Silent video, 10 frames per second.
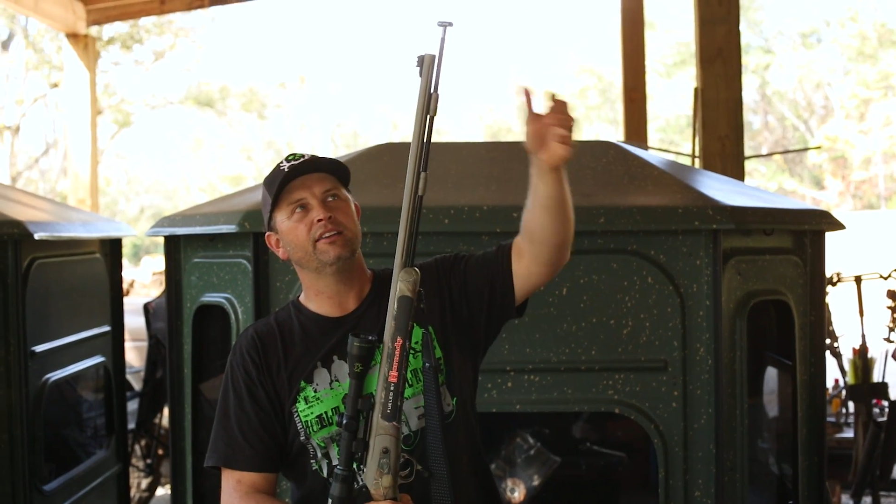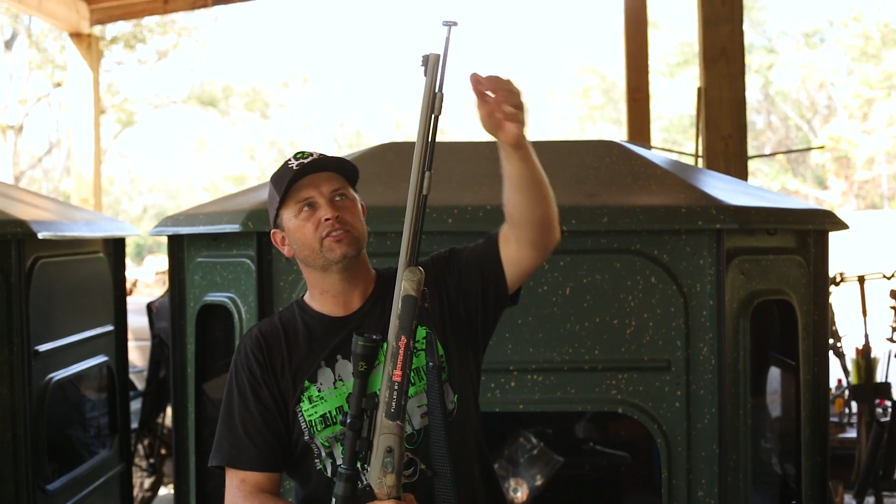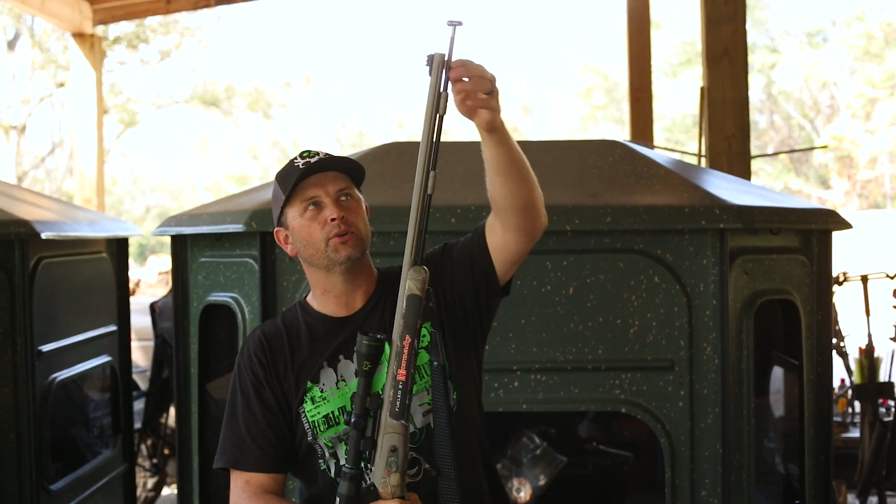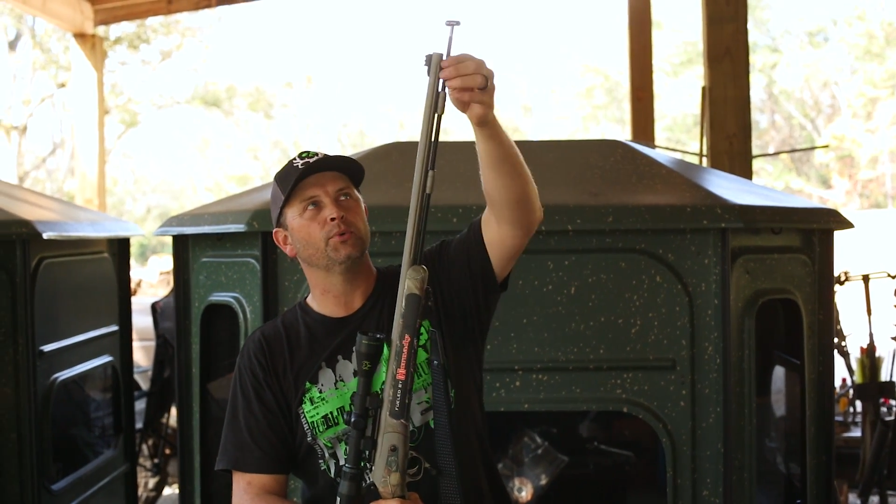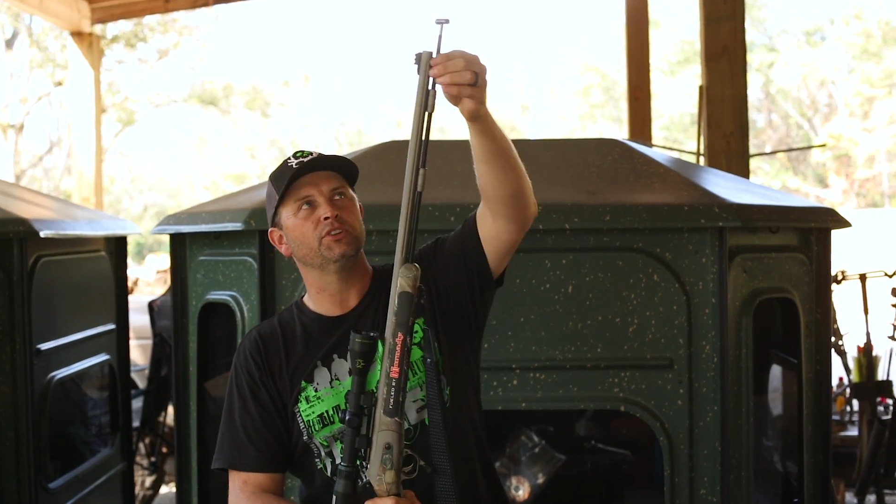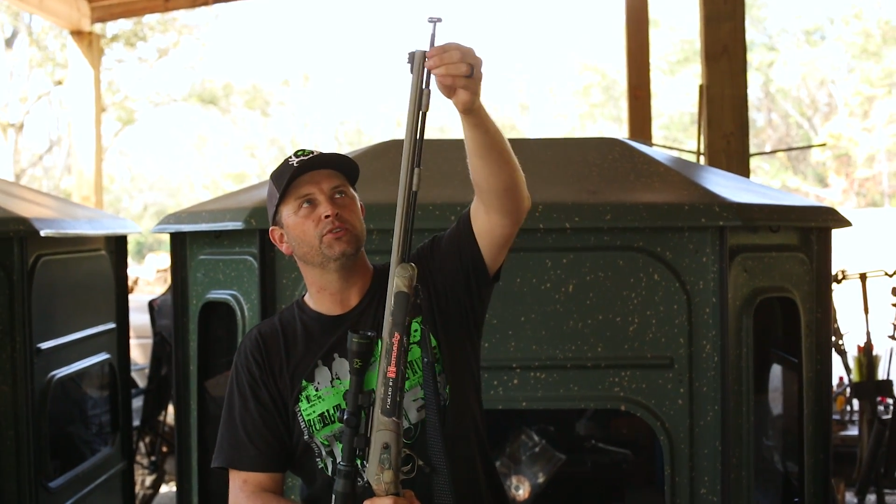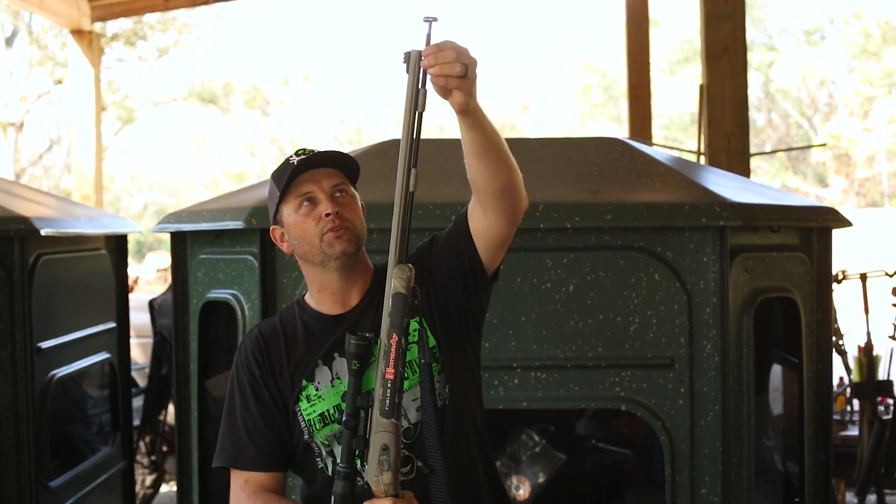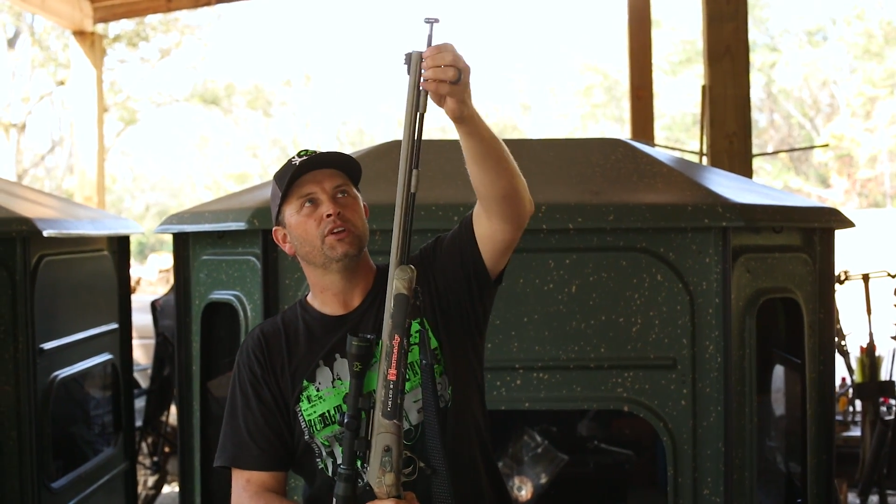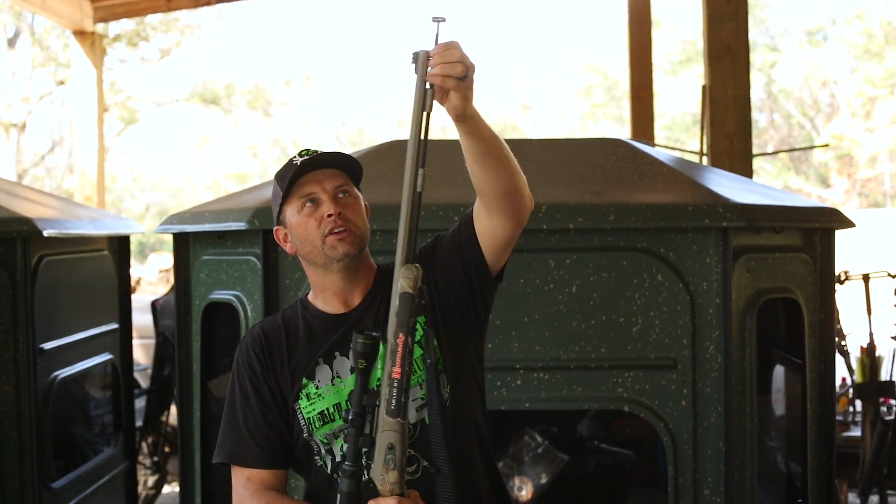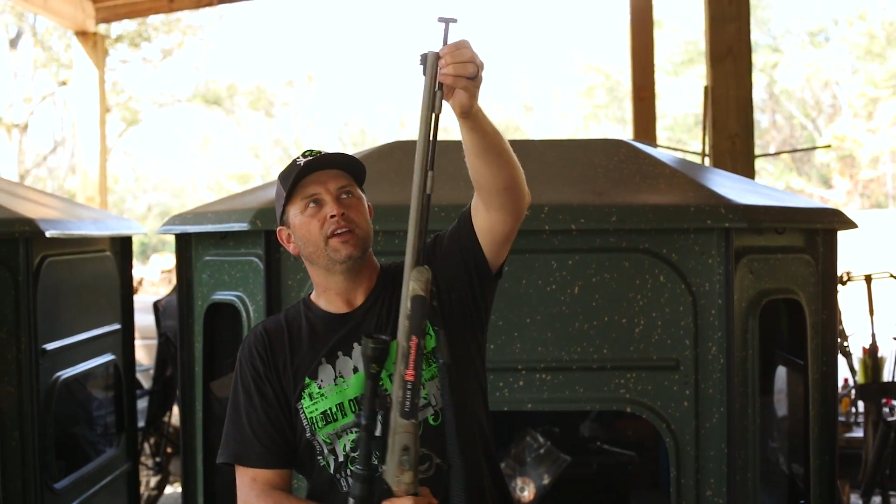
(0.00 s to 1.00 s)
So when you
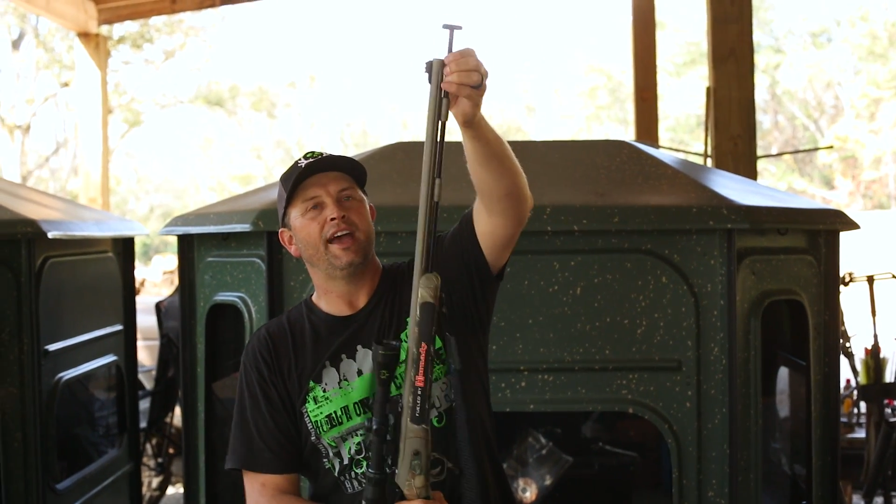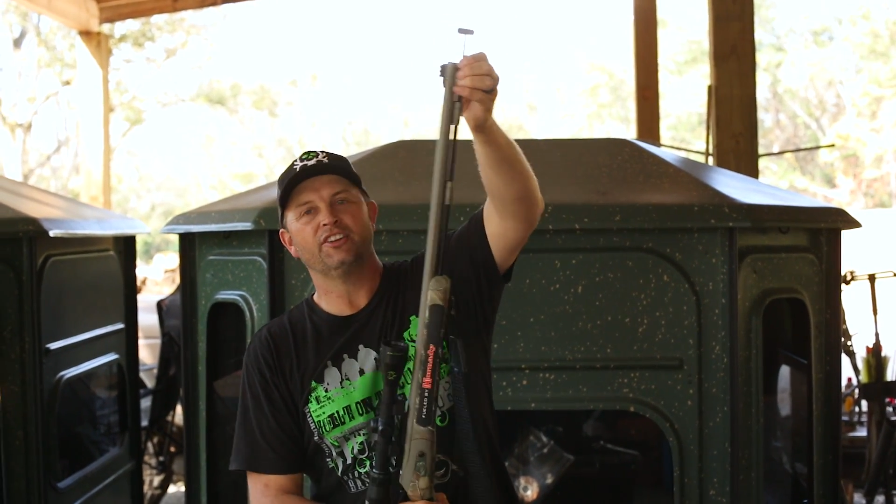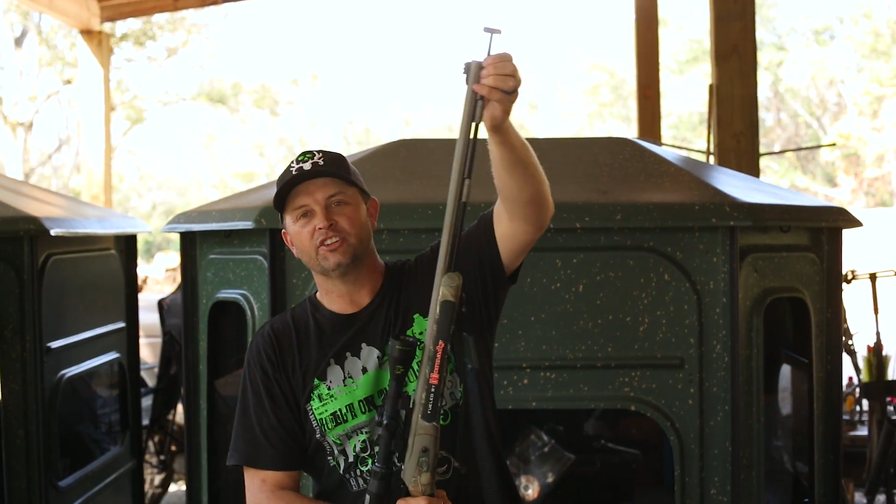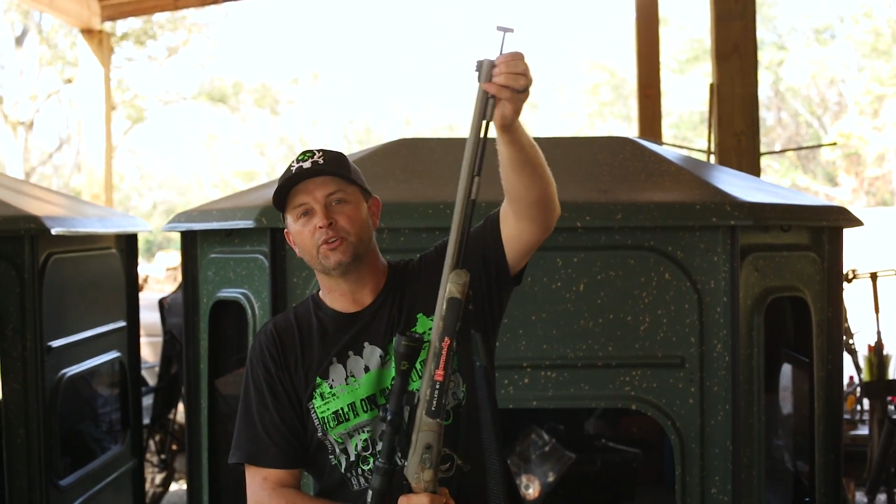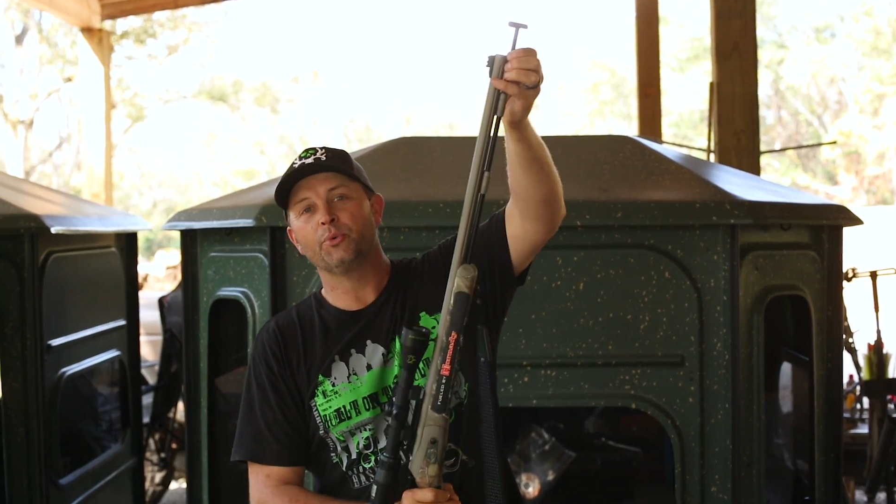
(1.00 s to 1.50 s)
actually